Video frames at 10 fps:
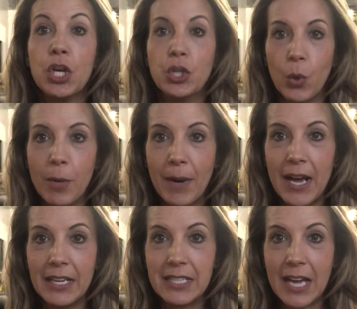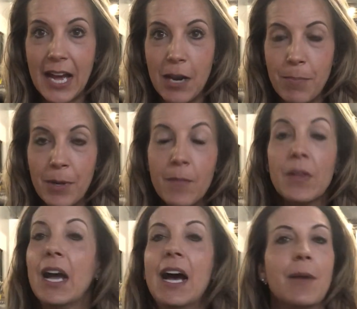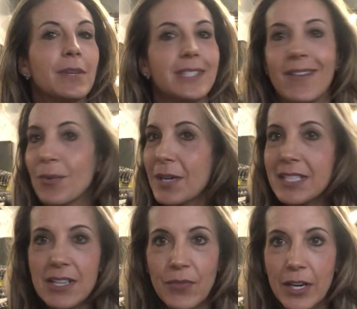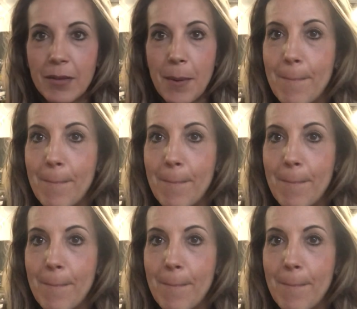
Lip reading: your body type, because everybody's different.